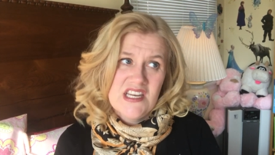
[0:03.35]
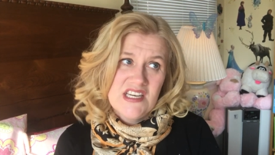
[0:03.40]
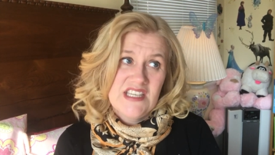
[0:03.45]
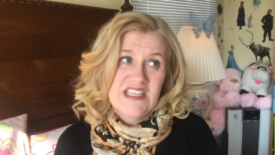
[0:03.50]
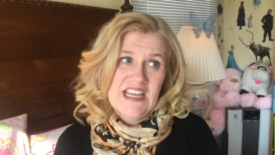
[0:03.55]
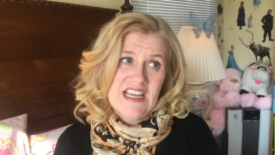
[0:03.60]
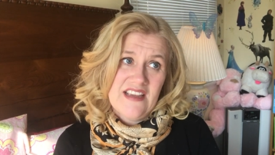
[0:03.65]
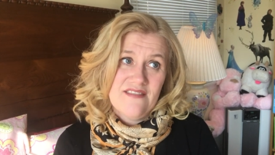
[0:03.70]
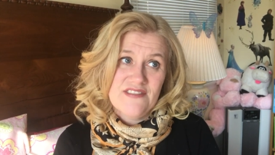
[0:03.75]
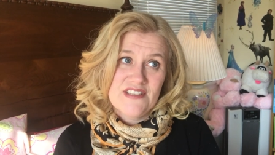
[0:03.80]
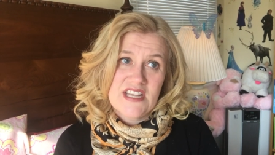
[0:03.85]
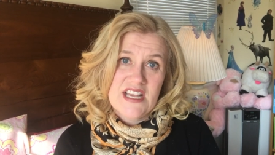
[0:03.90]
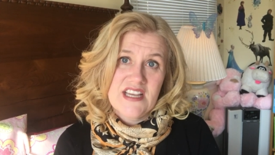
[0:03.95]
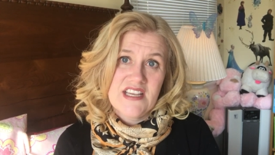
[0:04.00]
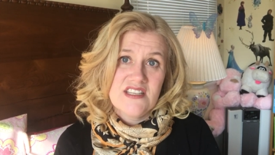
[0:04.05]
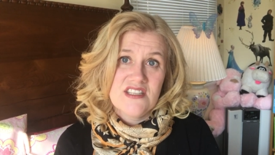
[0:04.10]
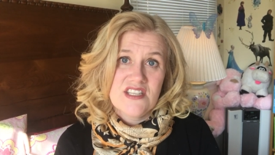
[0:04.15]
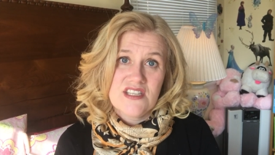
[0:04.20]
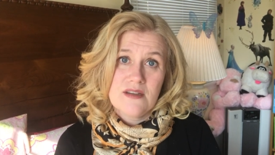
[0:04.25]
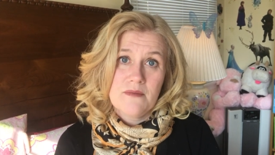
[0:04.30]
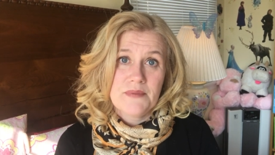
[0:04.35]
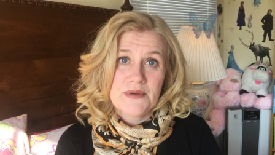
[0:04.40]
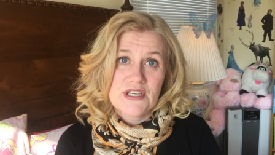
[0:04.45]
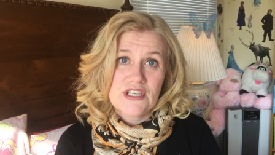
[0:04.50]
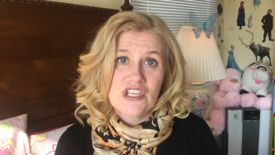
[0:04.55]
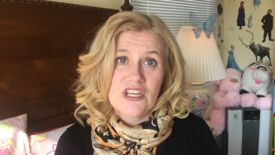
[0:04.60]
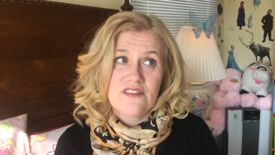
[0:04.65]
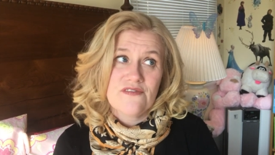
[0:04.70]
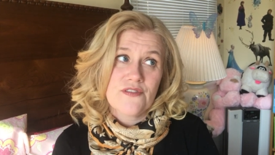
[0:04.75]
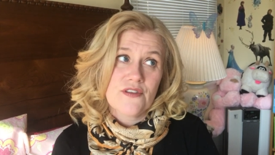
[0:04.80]
Dave says to
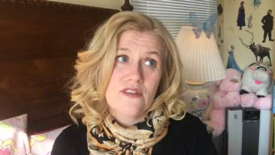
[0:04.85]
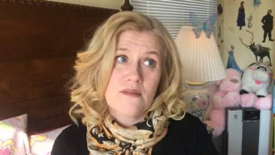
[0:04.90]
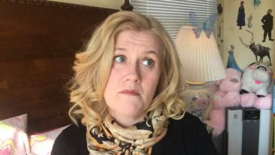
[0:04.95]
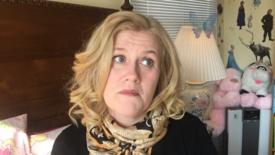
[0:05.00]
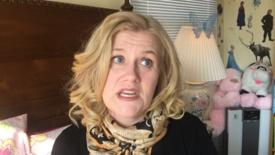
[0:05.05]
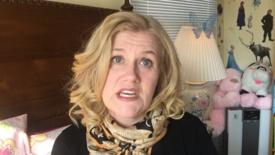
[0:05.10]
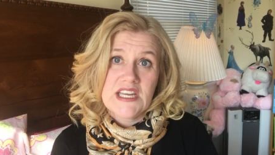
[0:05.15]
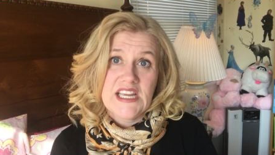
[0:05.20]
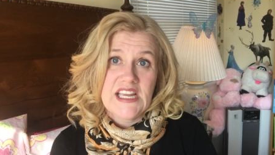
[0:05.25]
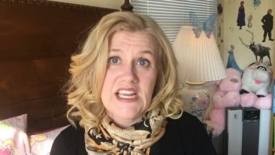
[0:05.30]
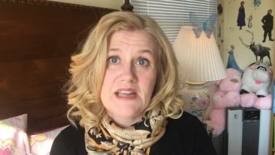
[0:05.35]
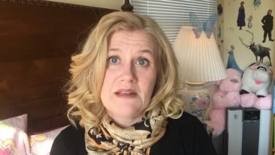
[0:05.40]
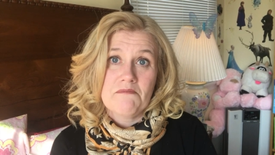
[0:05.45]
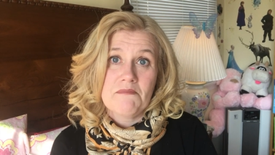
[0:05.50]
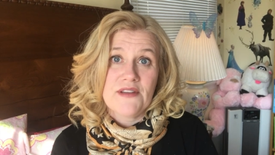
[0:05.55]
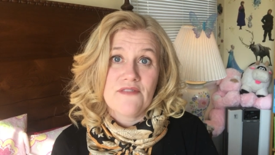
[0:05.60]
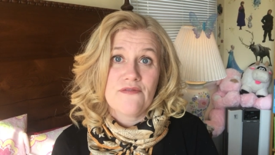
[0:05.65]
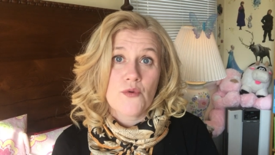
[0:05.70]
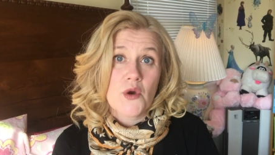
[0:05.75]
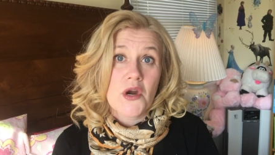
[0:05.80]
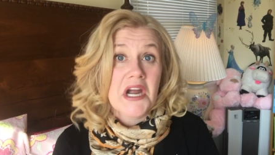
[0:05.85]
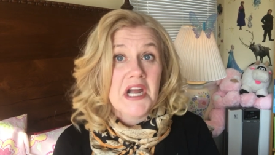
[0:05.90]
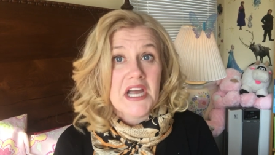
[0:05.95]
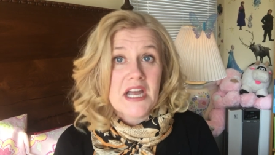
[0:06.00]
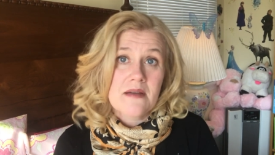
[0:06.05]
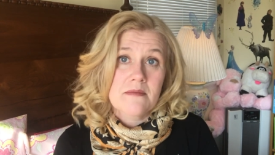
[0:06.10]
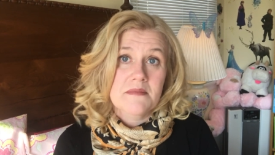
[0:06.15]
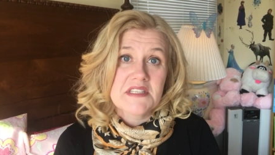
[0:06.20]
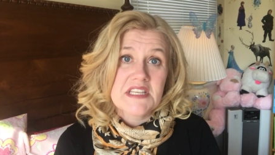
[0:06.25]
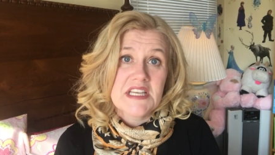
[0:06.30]
budget for the money before it
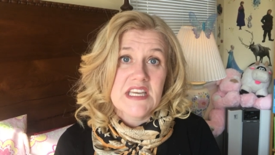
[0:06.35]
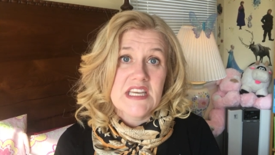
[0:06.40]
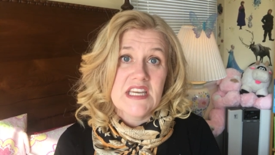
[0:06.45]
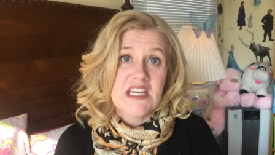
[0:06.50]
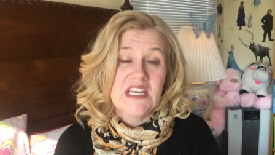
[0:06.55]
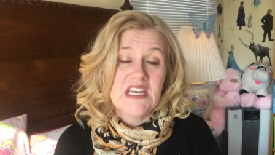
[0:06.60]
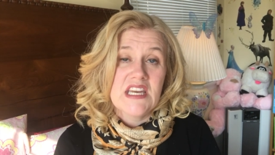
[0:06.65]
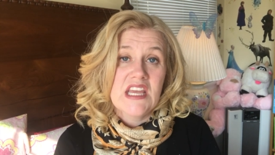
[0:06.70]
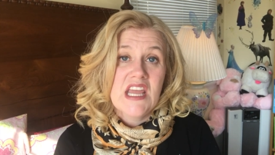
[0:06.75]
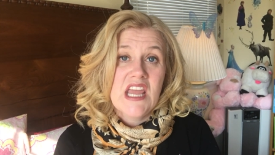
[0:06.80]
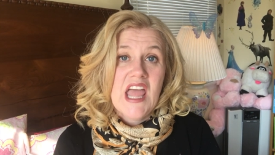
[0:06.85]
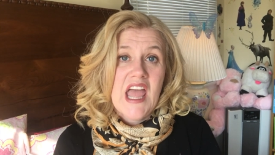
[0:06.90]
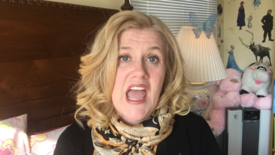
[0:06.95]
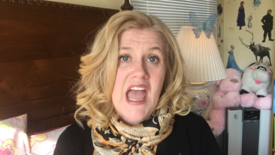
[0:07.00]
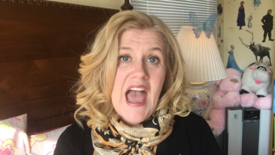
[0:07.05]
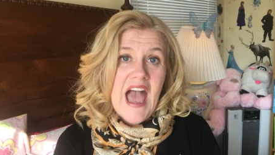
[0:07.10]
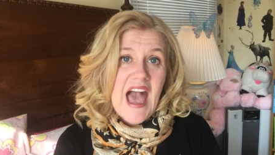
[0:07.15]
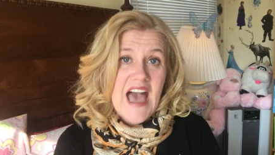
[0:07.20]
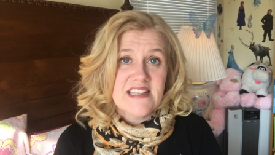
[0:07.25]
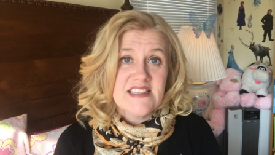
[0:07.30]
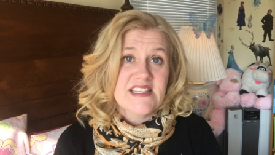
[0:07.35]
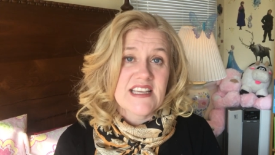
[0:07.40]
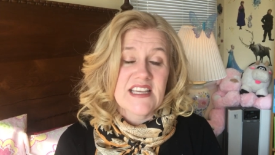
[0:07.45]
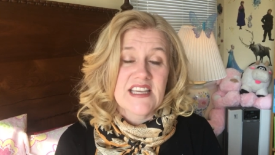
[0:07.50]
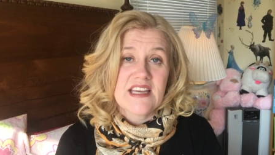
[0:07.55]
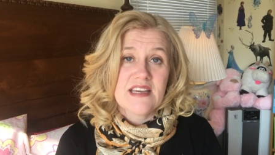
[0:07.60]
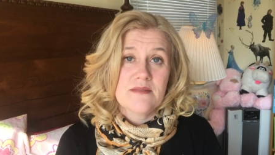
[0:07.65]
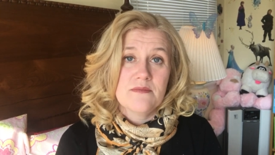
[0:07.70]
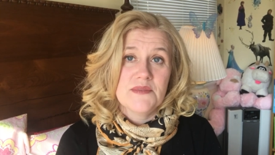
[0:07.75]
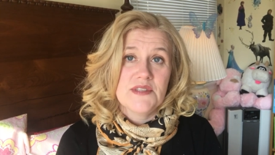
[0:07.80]
comes in, as it
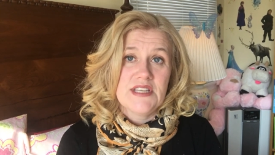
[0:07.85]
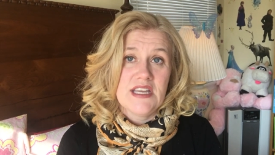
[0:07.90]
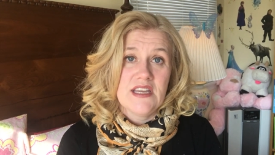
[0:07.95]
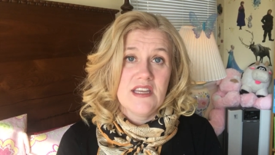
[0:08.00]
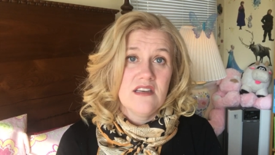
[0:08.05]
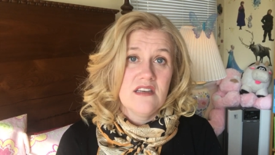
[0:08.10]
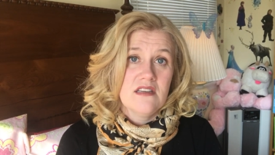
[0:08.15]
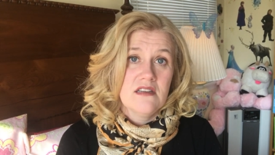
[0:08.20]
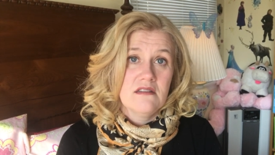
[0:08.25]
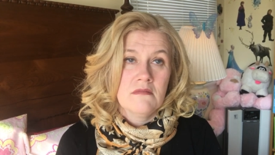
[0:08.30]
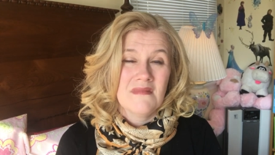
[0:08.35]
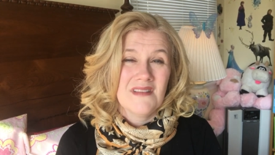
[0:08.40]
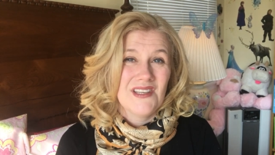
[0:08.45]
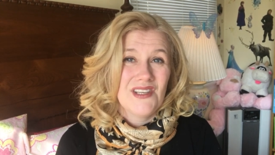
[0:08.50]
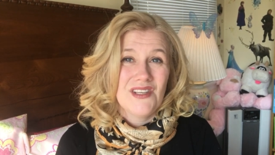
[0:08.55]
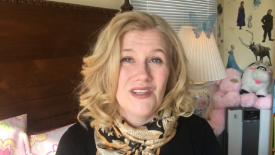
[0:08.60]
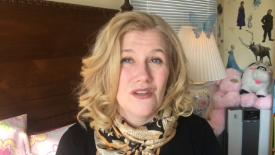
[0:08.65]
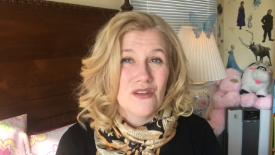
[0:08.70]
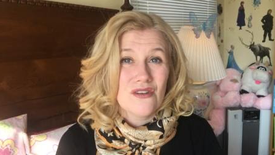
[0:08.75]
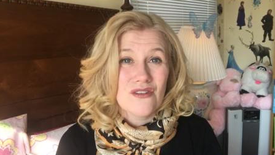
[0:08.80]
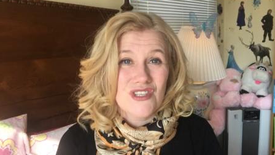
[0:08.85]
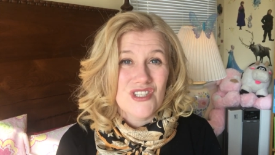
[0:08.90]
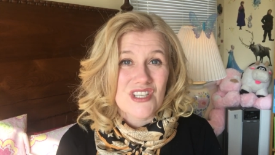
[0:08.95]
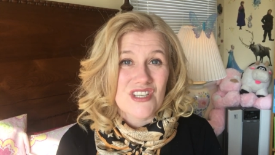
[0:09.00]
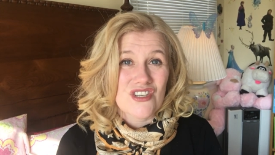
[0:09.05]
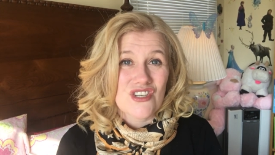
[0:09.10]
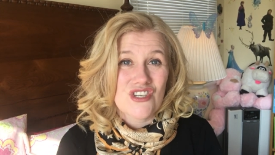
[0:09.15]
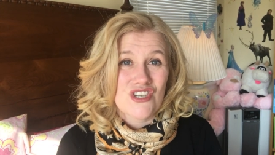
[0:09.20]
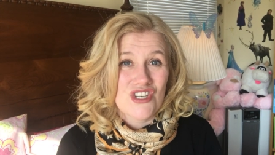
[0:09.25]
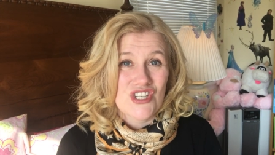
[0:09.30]
comes in. You're
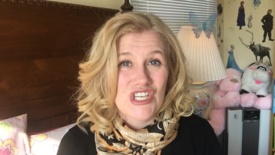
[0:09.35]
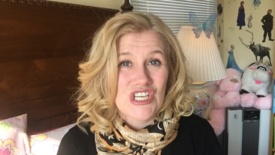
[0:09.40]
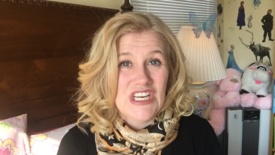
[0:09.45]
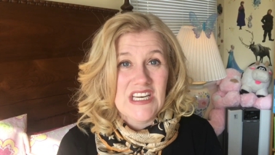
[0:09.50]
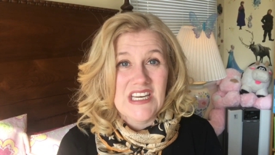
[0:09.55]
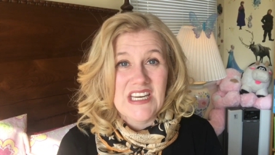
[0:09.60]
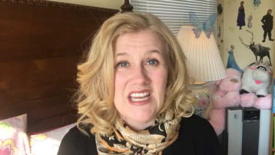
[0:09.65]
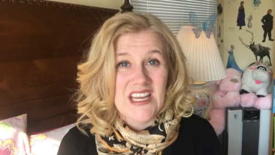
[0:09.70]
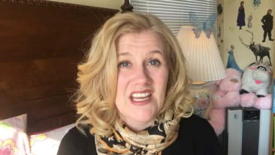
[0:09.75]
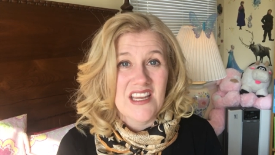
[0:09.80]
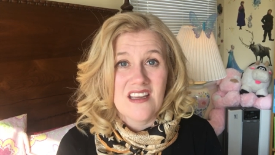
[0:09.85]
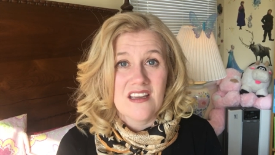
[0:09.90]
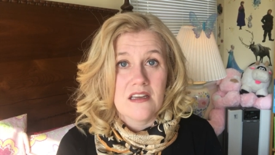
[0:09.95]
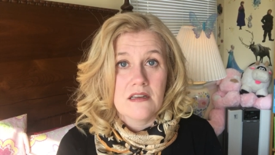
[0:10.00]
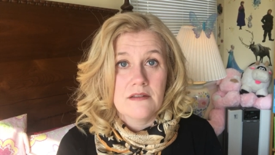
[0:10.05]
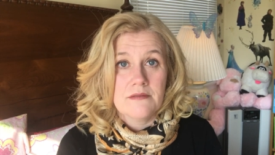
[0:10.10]
just cheating.